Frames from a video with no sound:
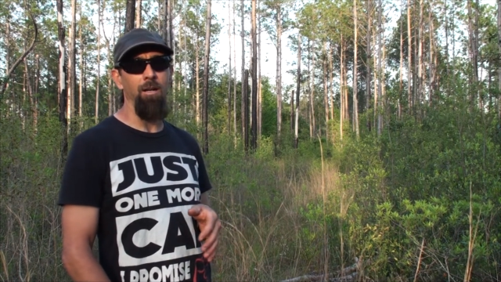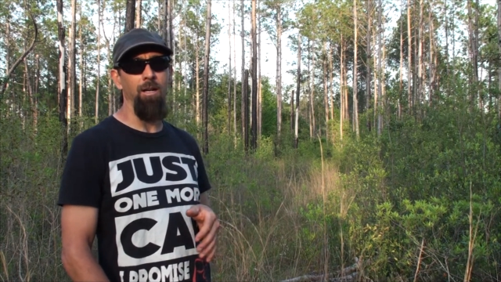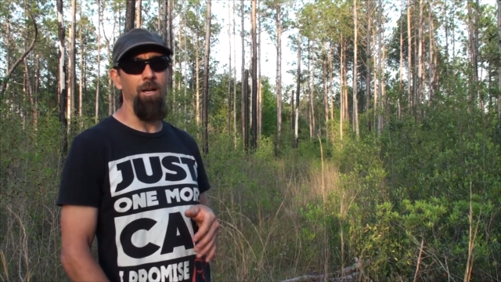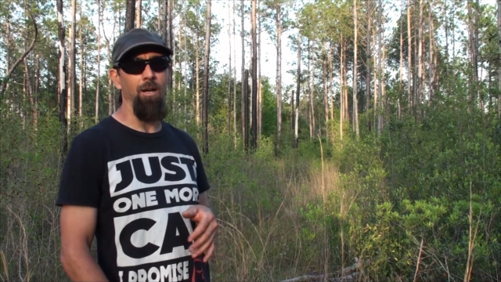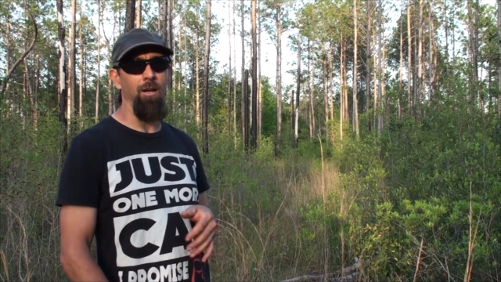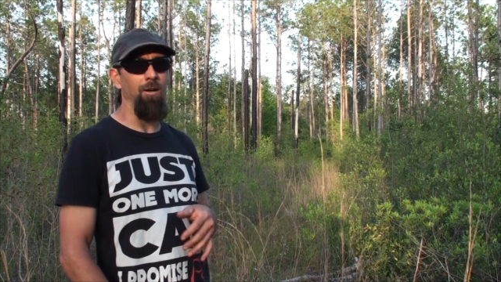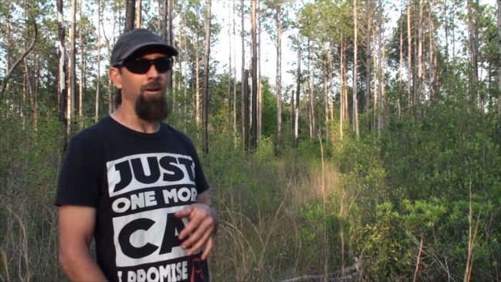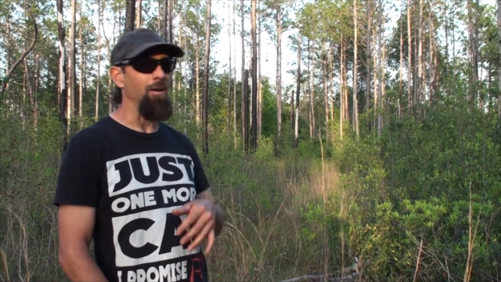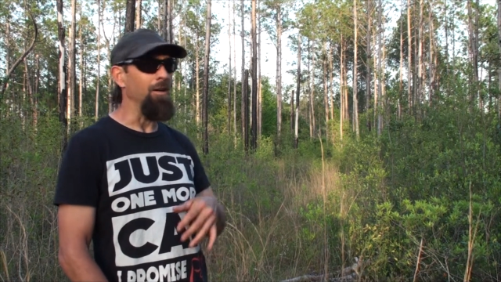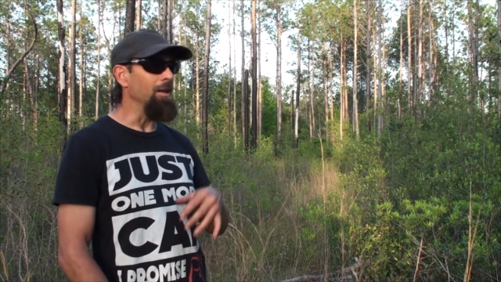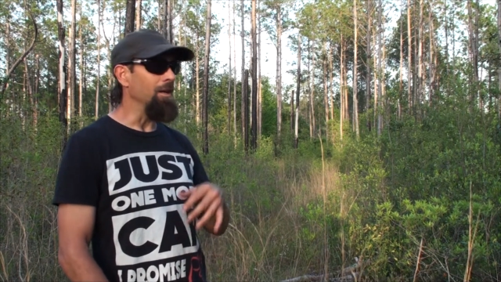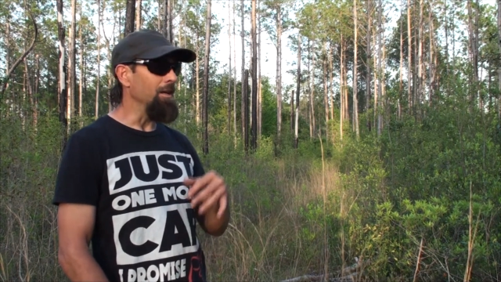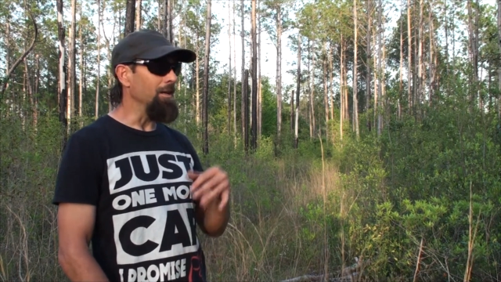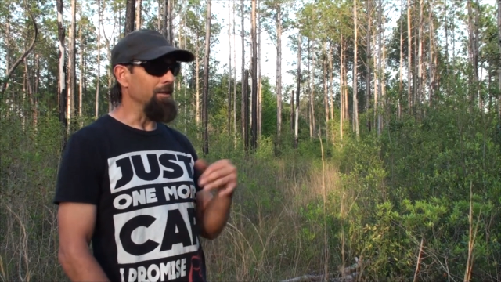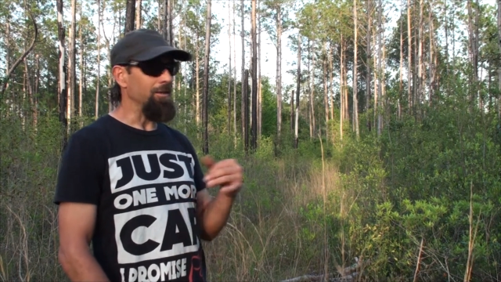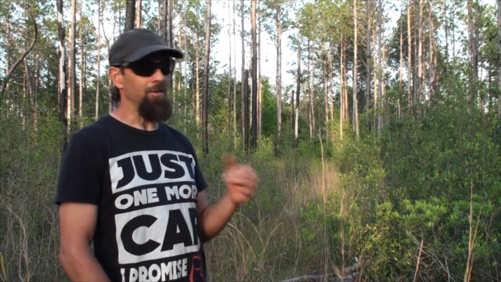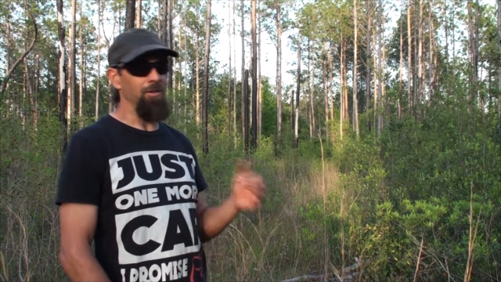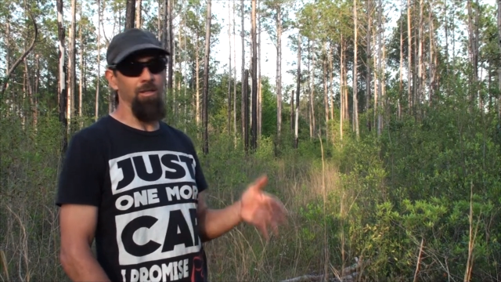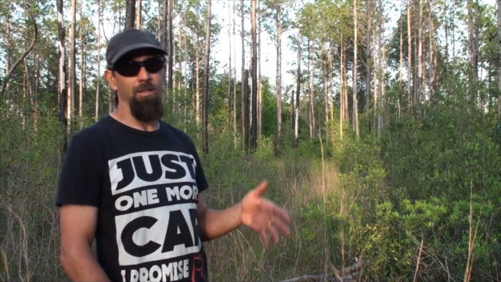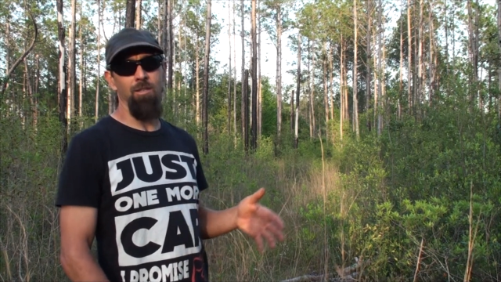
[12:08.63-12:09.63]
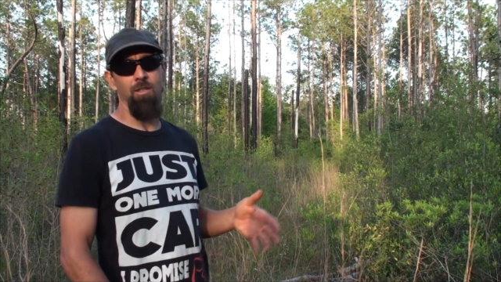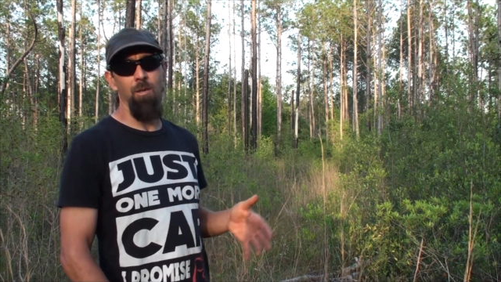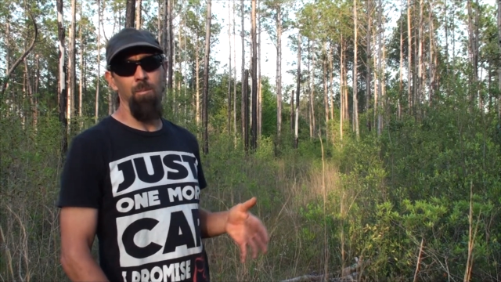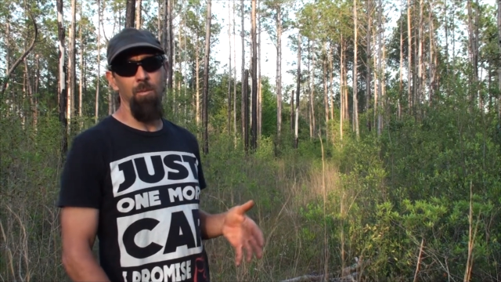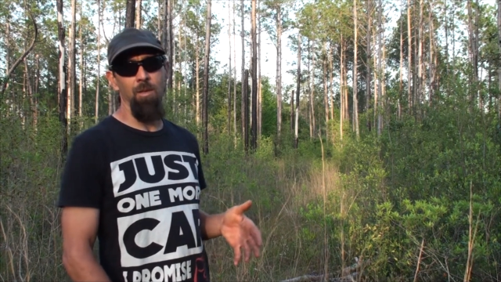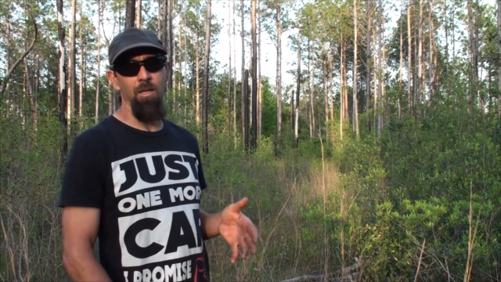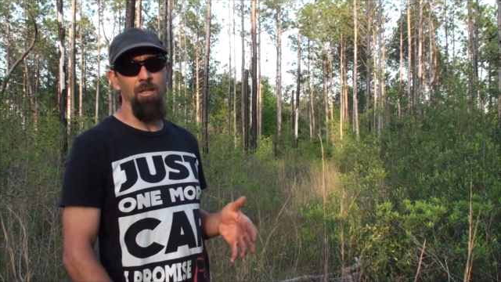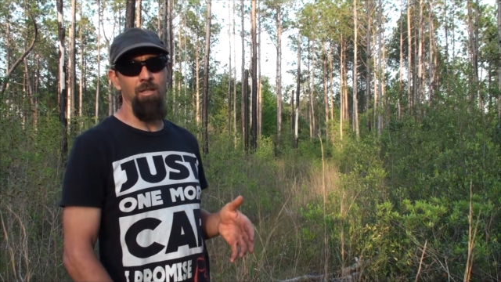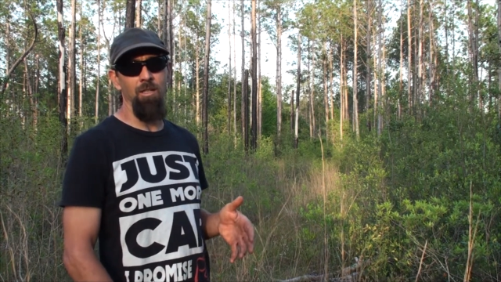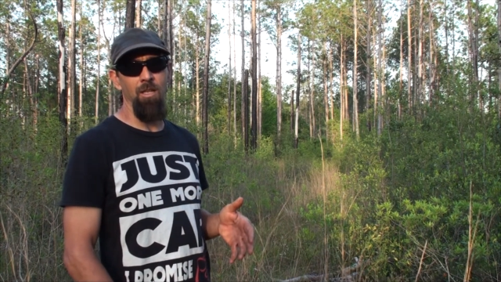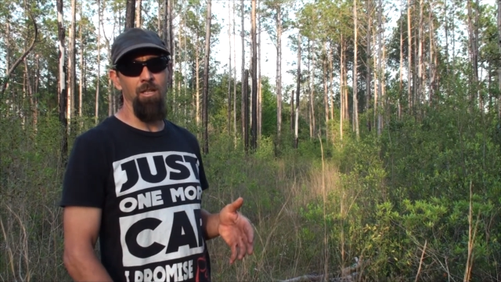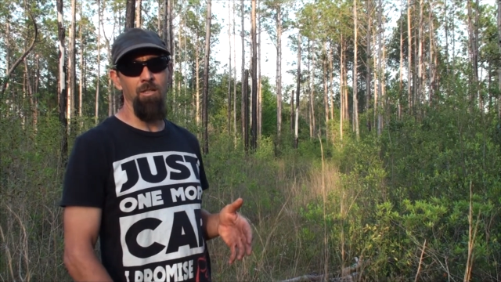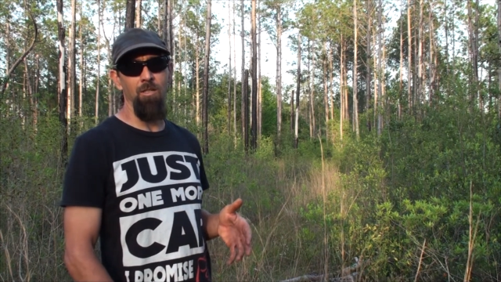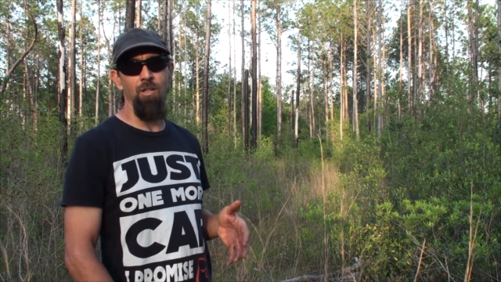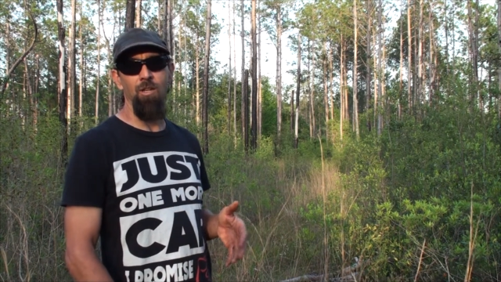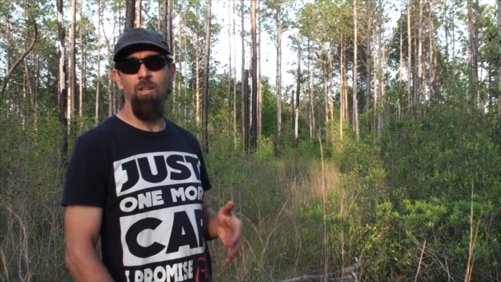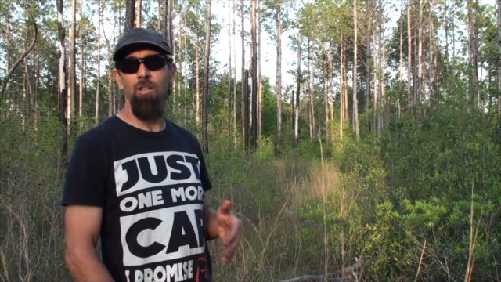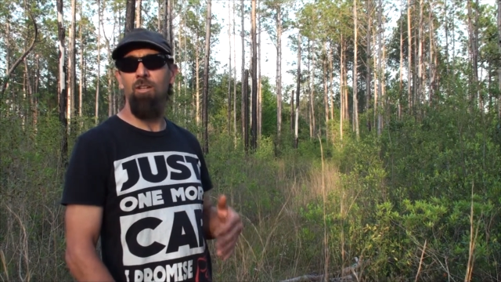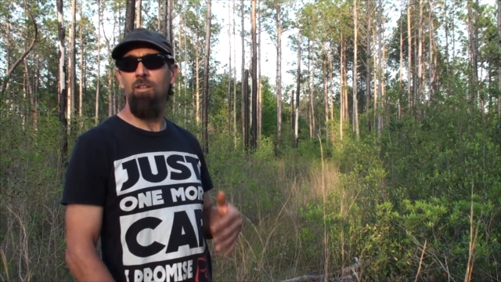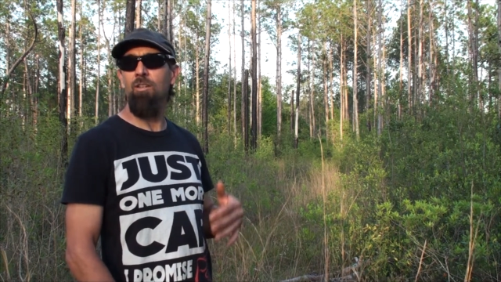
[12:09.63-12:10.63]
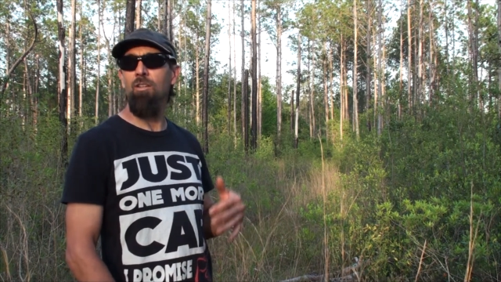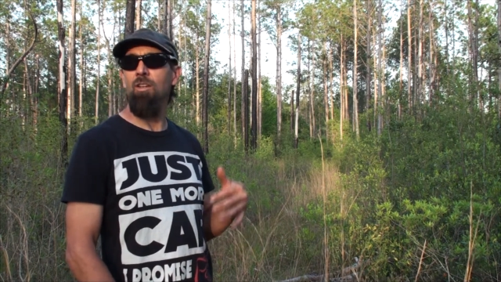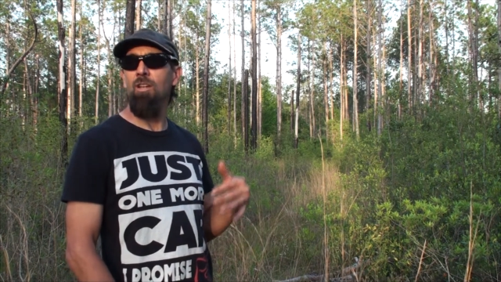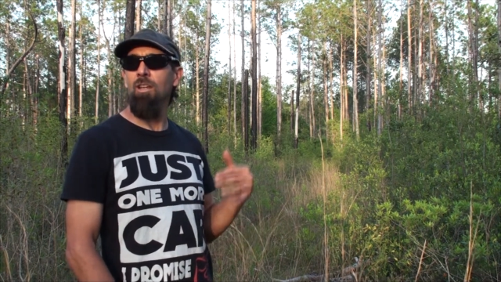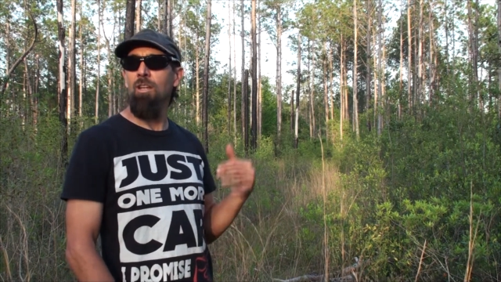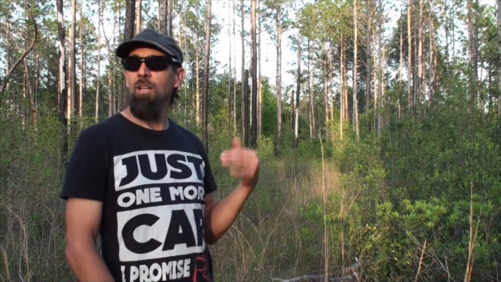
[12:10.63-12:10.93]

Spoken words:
here, clean some of the ditches,